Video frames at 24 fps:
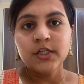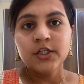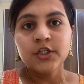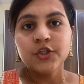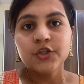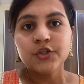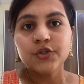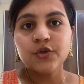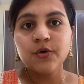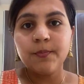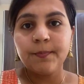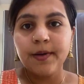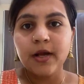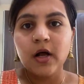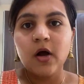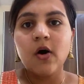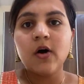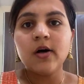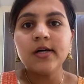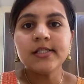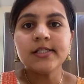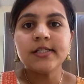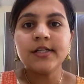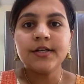So
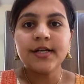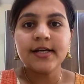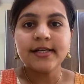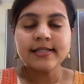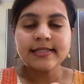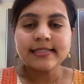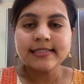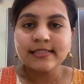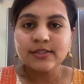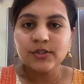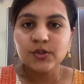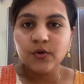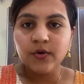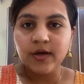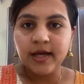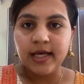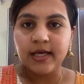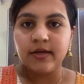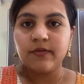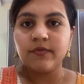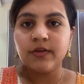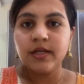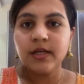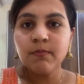because the tongue is so
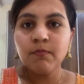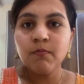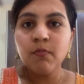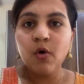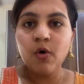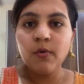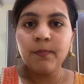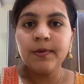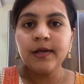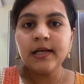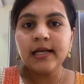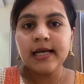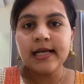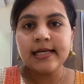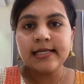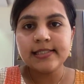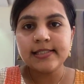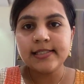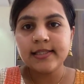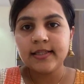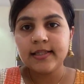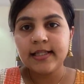heavy, mobilizing,